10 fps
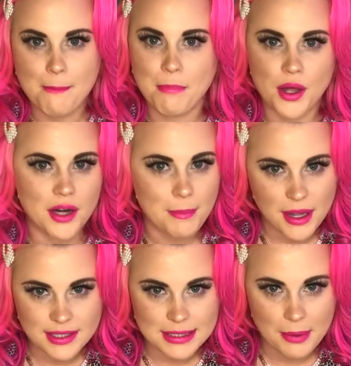put it up
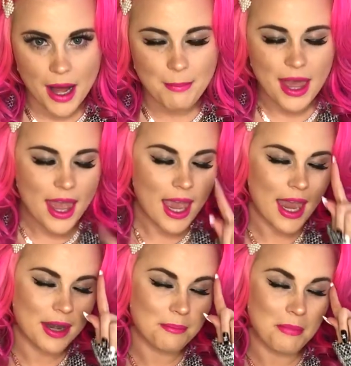on Depop,
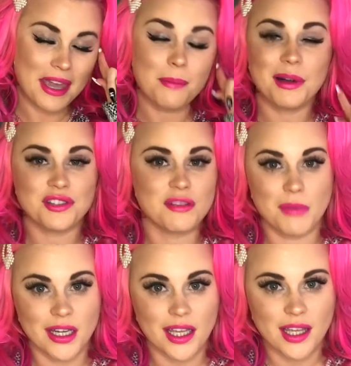and make a bunch of
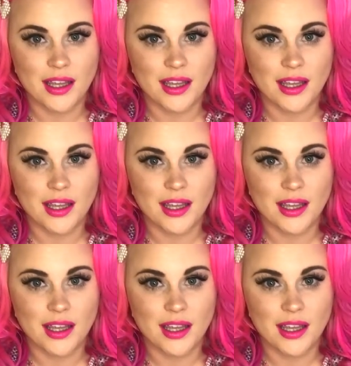money.